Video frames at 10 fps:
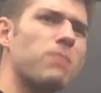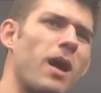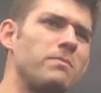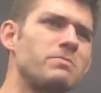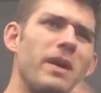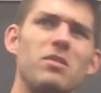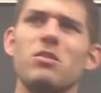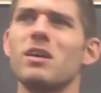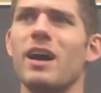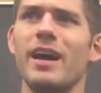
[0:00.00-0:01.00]
problems might
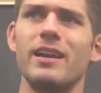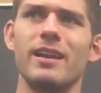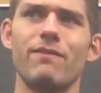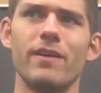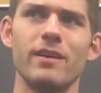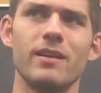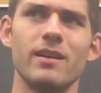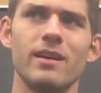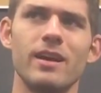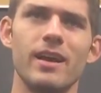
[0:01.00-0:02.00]
look kind of different.
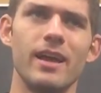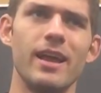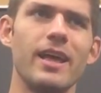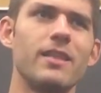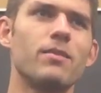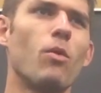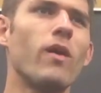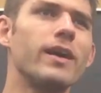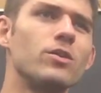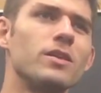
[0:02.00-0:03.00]
The
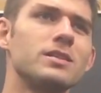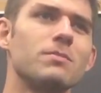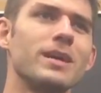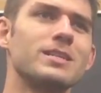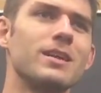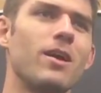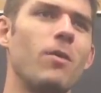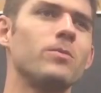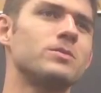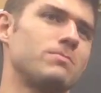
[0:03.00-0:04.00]
more I knew this, it
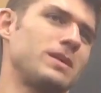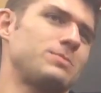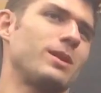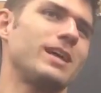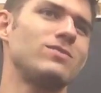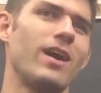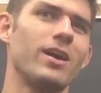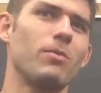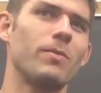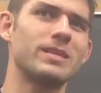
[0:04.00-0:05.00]
almost makes me less
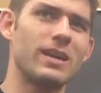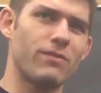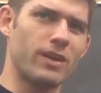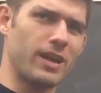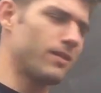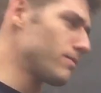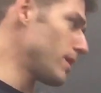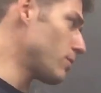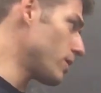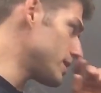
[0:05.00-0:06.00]
valuable because I forget
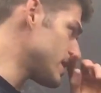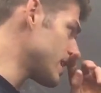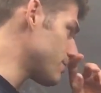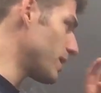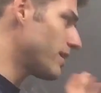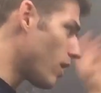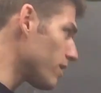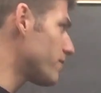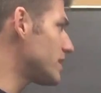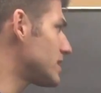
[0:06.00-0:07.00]
like what it's like. But
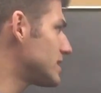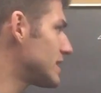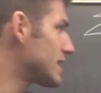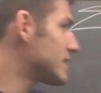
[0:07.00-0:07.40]
all of this is the